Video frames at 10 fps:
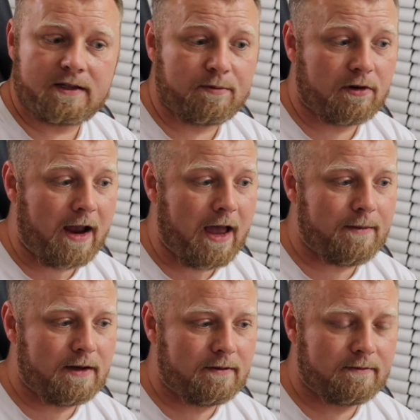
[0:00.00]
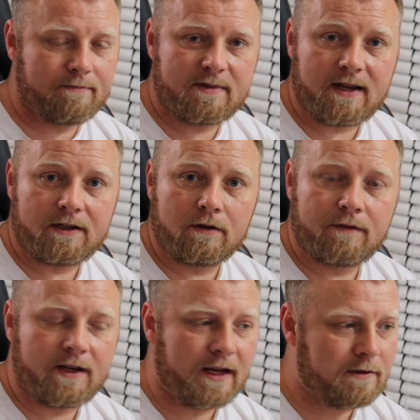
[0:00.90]
subscribe and stay tuned
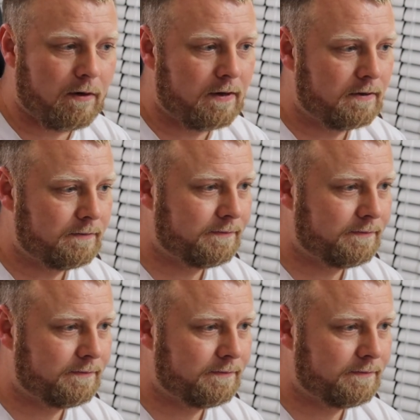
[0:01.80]
for the next one.